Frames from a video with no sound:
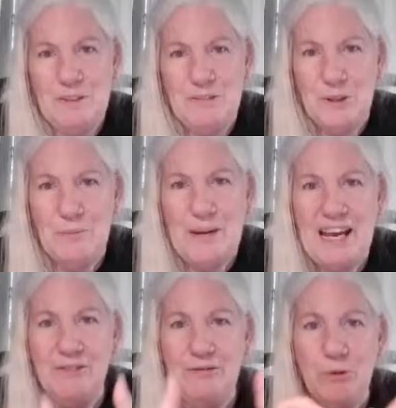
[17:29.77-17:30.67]
before
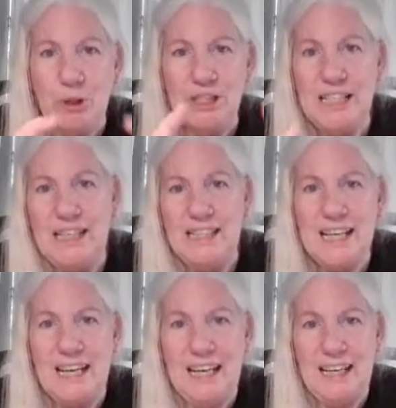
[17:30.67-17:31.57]
my
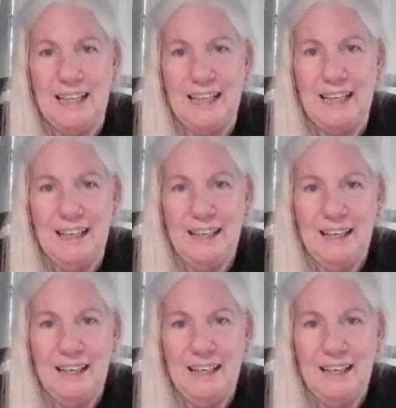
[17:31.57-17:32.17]
14-day